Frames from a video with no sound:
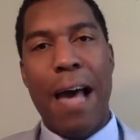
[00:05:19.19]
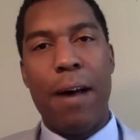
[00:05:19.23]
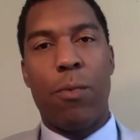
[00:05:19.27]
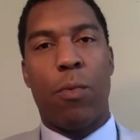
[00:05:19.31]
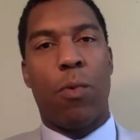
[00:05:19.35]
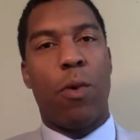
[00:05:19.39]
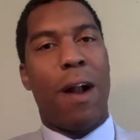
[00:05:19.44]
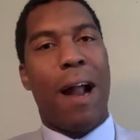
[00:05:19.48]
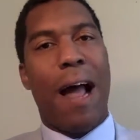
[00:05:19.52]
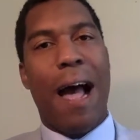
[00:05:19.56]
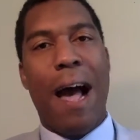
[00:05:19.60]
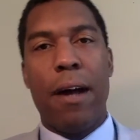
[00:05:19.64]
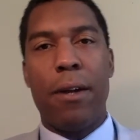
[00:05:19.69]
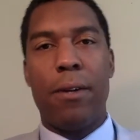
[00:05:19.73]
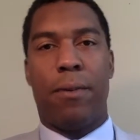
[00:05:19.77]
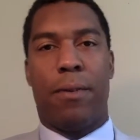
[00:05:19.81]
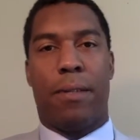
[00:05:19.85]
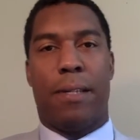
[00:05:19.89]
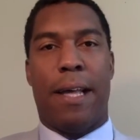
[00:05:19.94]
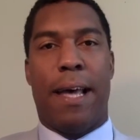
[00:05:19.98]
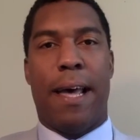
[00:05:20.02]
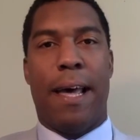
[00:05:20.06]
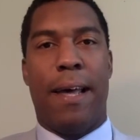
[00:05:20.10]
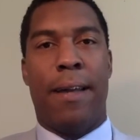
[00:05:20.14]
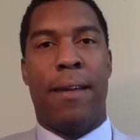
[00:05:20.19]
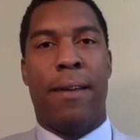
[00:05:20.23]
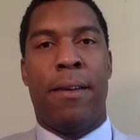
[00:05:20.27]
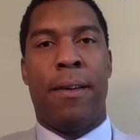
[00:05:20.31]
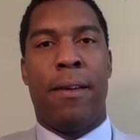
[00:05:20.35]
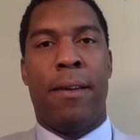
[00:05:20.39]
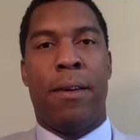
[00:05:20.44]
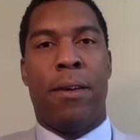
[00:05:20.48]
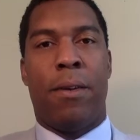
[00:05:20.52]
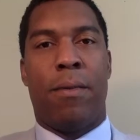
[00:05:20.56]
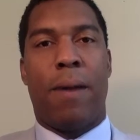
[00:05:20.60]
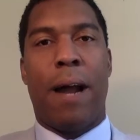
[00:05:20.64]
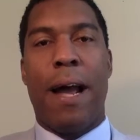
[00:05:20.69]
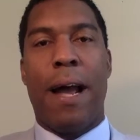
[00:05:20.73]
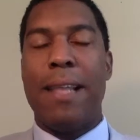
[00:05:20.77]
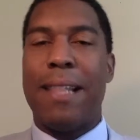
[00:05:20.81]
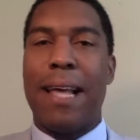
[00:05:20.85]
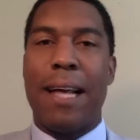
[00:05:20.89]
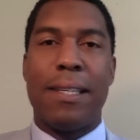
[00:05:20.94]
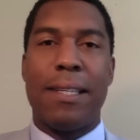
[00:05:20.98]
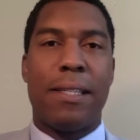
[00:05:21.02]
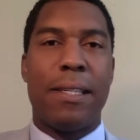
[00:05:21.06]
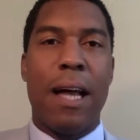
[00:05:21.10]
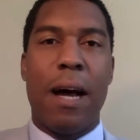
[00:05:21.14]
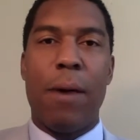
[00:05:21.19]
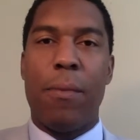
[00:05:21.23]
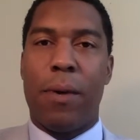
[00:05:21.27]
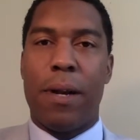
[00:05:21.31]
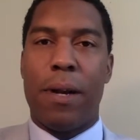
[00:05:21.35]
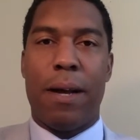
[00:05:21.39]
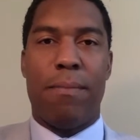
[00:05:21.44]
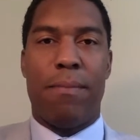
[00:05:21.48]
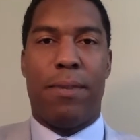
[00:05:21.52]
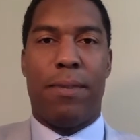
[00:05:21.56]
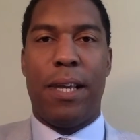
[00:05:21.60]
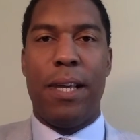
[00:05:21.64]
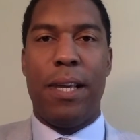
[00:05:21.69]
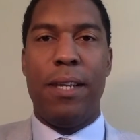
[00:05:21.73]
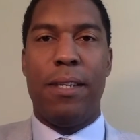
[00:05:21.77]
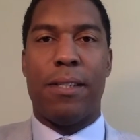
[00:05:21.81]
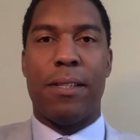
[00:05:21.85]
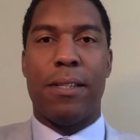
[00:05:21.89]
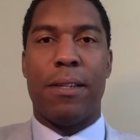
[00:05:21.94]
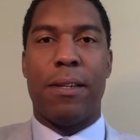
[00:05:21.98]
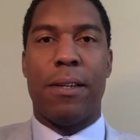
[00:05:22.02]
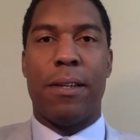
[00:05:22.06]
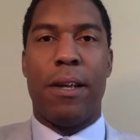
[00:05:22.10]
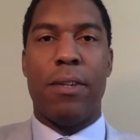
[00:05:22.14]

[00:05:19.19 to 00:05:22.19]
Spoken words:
We're out on that. Right? That's not what I'm teaching.